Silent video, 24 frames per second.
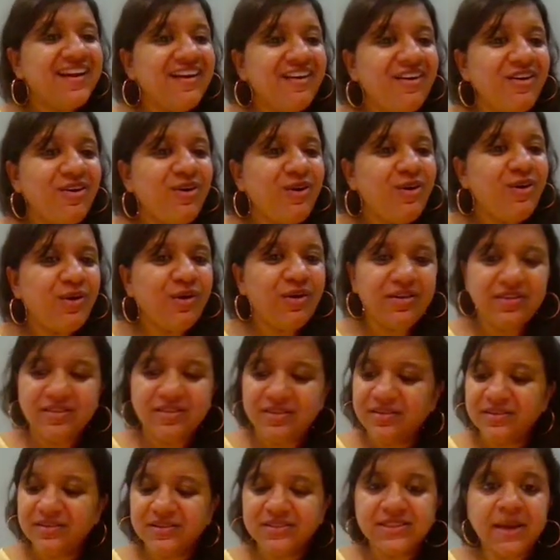Oh,
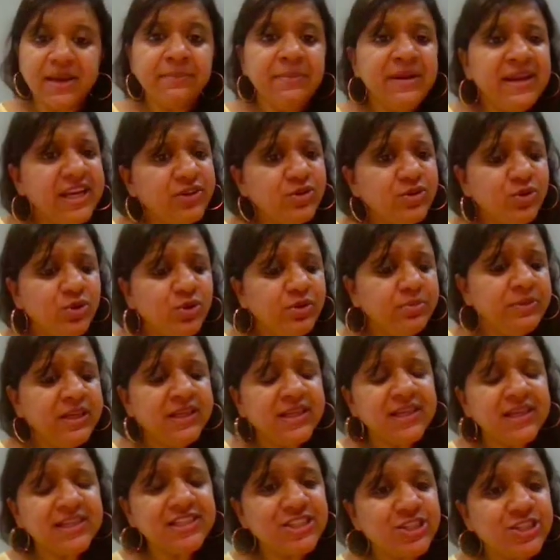somebody told me
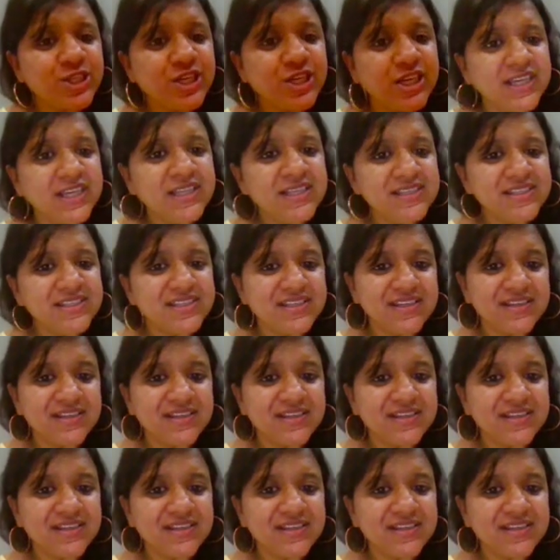it has changed.